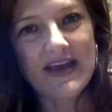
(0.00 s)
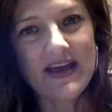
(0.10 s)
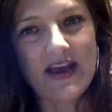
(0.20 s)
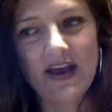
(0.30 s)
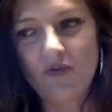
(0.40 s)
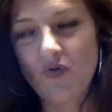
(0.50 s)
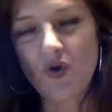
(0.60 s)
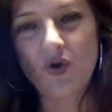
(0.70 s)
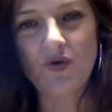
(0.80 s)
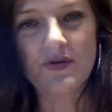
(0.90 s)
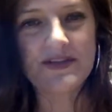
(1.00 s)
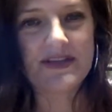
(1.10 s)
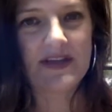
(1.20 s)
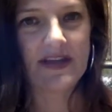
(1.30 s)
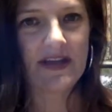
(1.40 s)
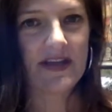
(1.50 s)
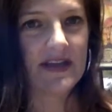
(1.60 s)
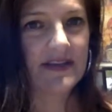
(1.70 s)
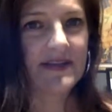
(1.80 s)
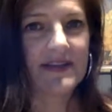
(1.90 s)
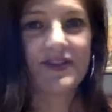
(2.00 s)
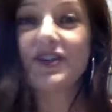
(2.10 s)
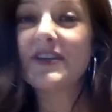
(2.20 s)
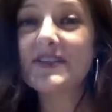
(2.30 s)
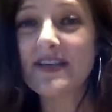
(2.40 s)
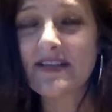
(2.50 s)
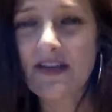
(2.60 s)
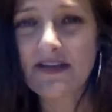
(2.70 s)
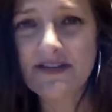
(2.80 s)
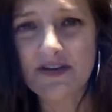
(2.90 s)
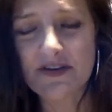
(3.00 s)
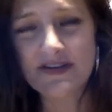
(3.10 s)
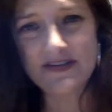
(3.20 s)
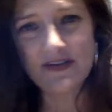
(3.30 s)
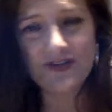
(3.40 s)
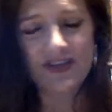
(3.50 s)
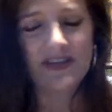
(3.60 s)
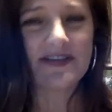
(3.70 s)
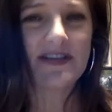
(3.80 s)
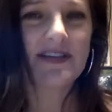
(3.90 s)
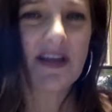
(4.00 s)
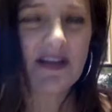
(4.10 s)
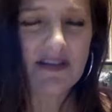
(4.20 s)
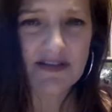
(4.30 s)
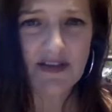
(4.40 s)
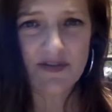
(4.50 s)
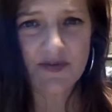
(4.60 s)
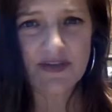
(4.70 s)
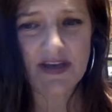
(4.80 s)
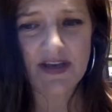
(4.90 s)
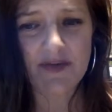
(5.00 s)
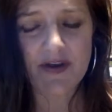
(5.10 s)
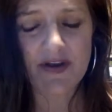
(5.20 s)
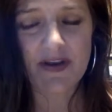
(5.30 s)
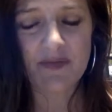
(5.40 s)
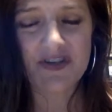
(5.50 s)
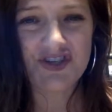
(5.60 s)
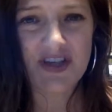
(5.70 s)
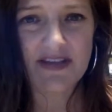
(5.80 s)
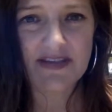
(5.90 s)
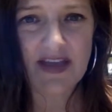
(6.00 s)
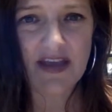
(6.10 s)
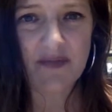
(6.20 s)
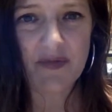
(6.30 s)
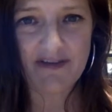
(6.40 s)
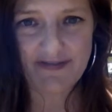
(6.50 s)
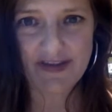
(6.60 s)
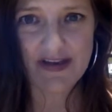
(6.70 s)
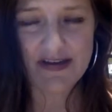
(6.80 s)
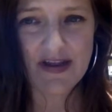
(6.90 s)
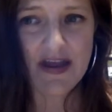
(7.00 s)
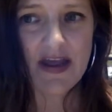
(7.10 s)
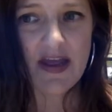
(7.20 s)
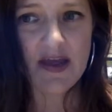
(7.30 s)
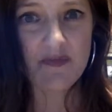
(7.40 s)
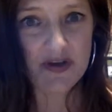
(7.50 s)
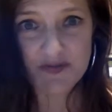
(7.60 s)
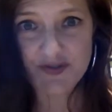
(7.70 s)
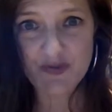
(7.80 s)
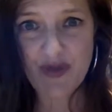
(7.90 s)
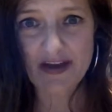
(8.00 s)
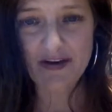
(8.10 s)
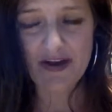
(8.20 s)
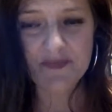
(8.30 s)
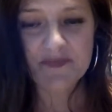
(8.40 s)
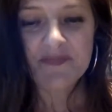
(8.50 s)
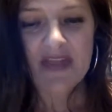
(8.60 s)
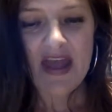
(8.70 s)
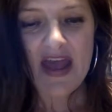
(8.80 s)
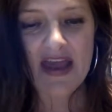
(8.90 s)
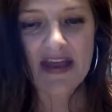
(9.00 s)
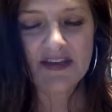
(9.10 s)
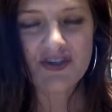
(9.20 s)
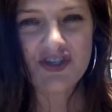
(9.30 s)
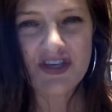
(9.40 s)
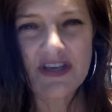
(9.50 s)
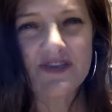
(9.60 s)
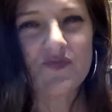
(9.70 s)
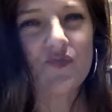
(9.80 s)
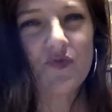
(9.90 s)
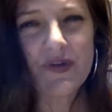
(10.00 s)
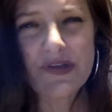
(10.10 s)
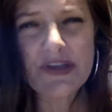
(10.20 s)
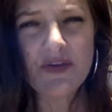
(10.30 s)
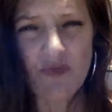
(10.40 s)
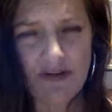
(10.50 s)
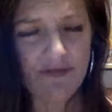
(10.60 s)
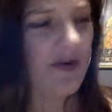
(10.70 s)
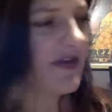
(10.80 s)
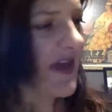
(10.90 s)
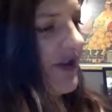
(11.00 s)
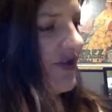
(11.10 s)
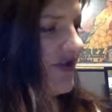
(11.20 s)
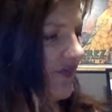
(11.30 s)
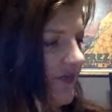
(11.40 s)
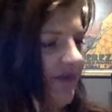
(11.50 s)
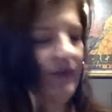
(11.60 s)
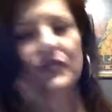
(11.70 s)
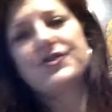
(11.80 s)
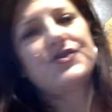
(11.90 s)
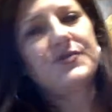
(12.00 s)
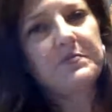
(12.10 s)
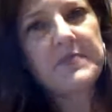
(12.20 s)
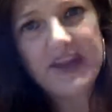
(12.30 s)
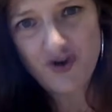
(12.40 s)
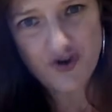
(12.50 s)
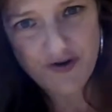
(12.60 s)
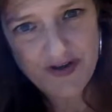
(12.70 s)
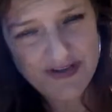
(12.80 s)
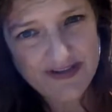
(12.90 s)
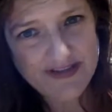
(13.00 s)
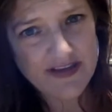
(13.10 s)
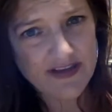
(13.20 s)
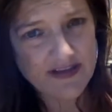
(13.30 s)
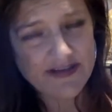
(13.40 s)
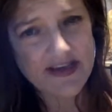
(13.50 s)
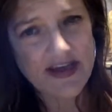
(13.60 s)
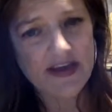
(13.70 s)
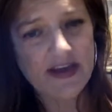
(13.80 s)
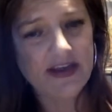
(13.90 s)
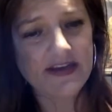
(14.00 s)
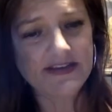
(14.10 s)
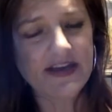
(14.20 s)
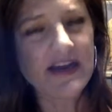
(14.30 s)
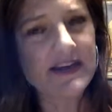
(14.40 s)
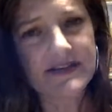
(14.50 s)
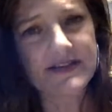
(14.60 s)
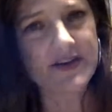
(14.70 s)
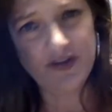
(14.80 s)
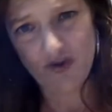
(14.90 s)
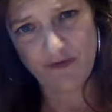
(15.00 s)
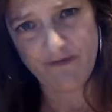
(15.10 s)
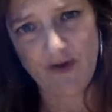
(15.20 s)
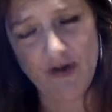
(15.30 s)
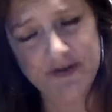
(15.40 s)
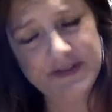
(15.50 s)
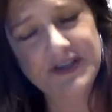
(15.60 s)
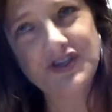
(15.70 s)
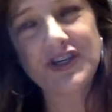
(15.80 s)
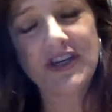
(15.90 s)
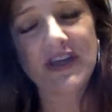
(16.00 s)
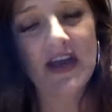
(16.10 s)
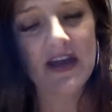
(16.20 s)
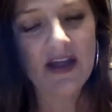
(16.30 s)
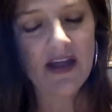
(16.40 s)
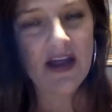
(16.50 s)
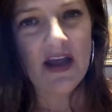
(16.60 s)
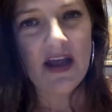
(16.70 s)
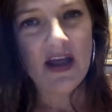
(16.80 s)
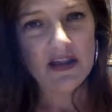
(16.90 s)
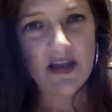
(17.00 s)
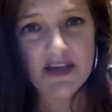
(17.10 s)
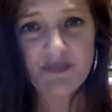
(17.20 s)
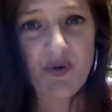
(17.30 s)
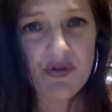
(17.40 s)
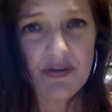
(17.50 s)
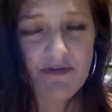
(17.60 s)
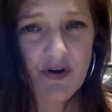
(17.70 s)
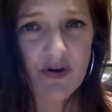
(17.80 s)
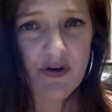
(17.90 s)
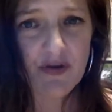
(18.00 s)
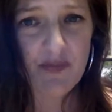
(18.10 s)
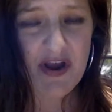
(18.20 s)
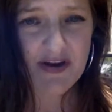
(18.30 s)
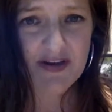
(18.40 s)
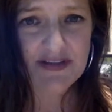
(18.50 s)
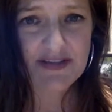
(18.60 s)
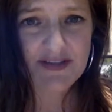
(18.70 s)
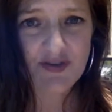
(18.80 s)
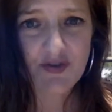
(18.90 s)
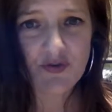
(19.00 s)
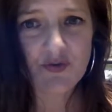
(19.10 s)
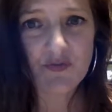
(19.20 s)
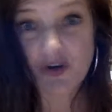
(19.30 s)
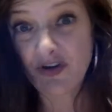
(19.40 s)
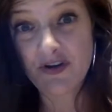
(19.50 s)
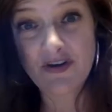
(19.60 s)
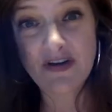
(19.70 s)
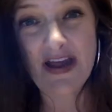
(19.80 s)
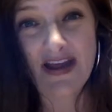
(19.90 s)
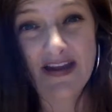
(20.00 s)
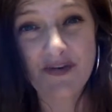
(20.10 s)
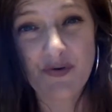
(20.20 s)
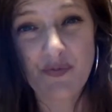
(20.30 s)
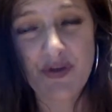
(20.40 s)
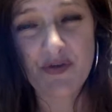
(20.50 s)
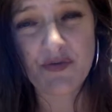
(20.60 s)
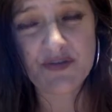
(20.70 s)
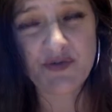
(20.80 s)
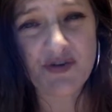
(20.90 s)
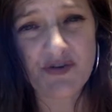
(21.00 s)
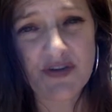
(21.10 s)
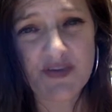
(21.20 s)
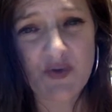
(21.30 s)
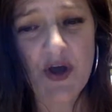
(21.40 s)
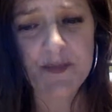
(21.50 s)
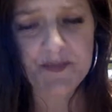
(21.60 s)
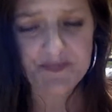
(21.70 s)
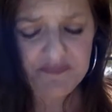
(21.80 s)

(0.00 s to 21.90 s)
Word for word: that I wrote is the Gia Santella series. Now, Gia Santella is also Italian American, but she has a mafia and mobster background. And she is really rough around the edges when we first meet her in City of the Dead. And it's not necessarily her fault. She uh, lost both of her parents to murder, and her brother was murdered as well.